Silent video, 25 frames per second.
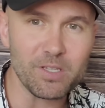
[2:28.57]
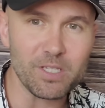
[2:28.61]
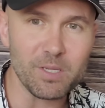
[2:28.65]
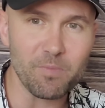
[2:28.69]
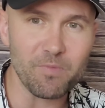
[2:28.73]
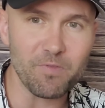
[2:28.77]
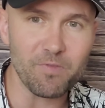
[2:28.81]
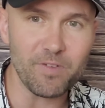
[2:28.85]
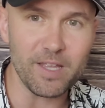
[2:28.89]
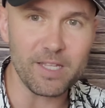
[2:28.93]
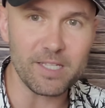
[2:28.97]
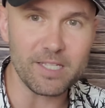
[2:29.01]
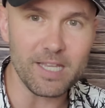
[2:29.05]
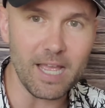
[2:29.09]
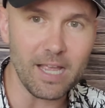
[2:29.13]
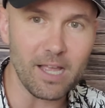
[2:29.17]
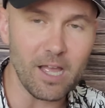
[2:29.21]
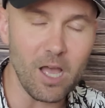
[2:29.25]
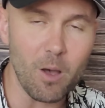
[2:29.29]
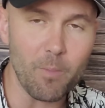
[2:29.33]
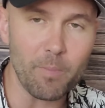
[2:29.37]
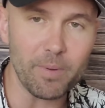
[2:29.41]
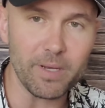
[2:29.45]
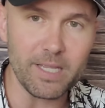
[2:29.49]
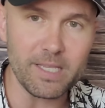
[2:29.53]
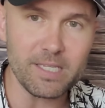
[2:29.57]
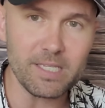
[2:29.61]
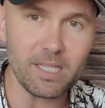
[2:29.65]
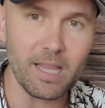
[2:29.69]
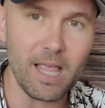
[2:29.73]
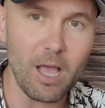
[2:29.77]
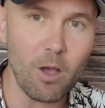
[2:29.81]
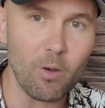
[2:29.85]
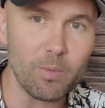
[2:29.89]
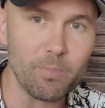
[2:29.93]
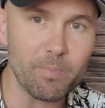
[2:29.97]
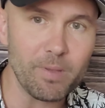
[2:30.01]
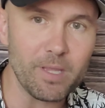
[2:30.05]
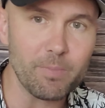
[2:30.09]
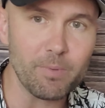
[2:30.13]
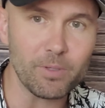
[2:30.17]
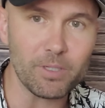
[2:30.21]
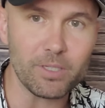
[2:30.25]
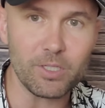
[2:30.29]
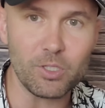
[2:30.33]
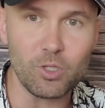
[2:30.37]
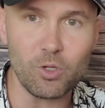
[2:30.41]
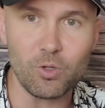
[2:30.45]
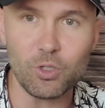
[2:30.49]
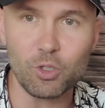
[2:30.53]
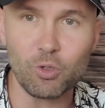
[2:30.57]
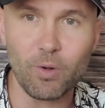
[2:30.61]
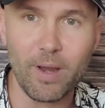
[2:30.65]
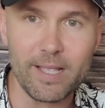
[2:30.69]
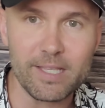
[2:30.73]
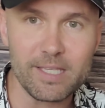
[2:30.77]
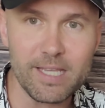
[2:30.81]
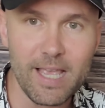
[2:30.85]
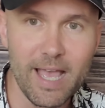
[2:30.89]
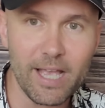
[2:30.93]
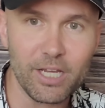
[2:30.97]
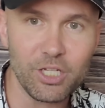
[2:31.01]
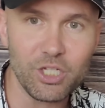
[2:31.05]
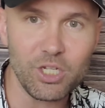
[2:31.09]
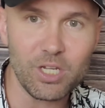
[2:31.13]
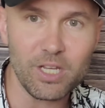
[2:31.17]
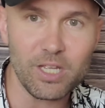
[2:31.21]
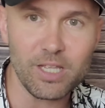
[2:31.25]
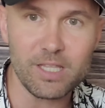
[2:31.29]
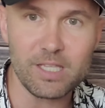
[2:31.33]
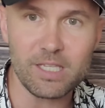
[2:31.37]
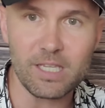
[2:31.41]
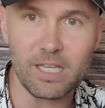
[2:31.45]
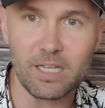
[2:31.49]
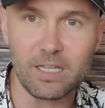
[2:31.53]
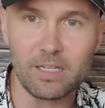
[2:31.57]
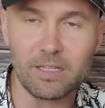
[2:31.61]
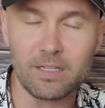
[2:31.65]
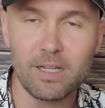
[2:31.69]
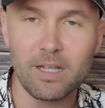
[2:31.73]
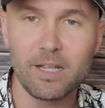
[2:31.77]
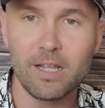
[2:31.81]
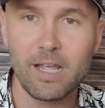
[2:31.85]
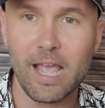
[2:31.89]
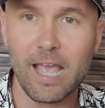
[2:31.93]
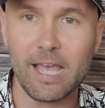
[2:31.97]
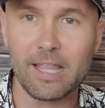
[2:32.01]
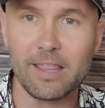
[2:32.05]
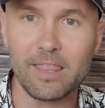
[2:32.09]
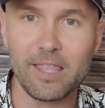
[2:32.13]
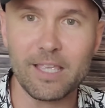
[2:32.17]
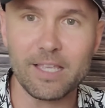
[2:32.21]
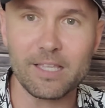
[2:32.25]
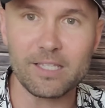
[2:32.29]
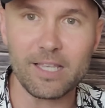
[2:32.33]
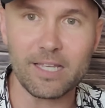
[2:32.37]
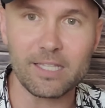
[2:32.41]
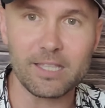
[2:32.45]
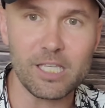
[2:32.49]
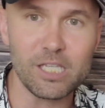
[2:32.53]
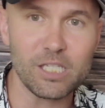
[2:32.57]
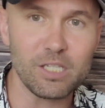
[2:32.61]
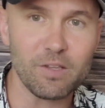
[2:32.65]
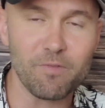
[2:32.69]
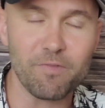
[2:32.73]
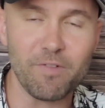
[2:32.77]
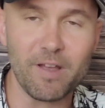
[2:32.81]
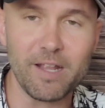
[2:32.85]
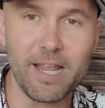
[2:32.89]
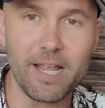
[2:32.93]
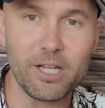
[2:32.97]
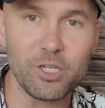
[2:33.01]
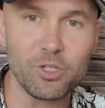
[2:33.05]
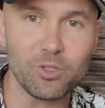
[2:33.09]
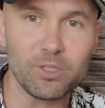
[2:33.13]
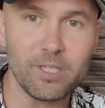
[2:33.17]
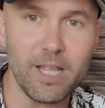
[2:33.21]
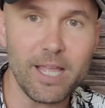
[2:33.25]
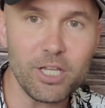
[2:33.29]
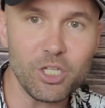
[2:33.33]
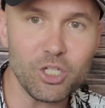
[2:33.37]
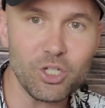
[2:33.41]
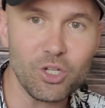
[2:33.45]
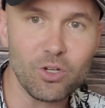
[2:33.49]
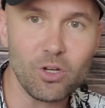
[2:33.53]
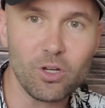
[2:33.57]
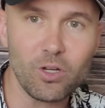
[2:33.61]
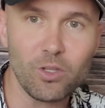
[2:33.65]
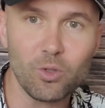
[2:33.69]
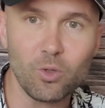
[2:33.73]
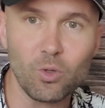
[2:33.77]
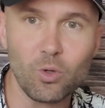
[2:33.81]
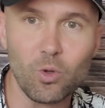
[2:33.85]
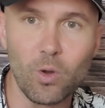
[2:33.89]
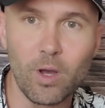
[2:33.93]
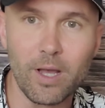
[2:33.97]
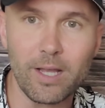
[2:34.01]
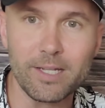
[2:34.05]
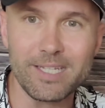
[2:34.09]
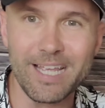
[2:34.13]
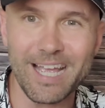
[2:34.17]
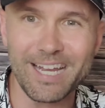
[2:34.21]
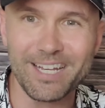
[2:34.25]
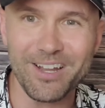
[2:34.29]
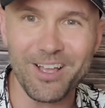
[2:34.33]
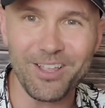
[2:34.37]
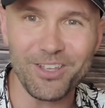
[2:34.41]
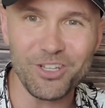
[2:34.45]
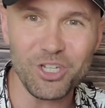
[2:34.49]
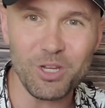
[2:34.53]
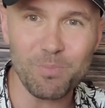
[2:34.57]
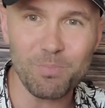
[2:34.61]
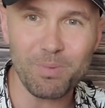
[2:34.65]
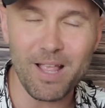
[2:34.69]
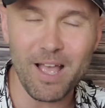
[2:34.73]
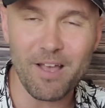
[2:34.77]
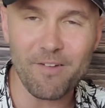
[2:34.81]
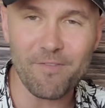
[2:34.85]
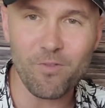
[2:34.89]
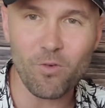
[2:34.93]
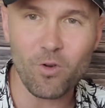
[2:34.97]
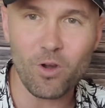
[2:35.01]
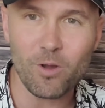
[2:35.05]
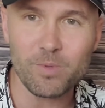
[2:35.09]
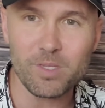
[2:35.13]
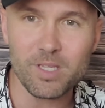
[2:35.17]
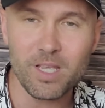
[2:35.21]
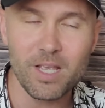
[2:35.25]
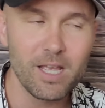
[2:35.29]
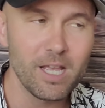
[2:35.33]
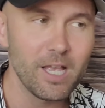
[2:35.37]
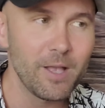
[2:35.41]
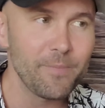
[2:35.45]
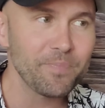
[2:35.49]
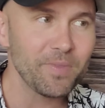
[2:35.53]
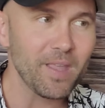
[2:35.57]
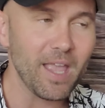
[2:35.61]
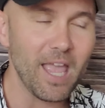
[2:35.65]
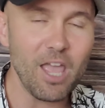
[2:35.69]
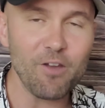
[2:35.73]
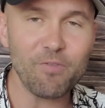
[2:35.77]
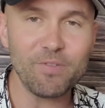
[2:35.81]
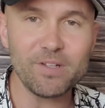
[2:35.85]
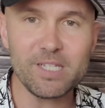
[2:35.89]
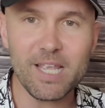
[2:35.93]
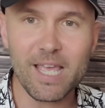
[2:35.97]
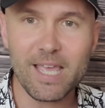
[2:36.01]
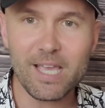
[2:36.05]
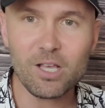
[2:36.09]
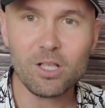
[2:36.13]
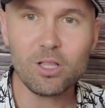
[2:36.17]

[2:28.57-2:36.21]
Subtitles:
of some fintech companies allowing people to do transactions and things like this of financial nature through technology platforms. If we take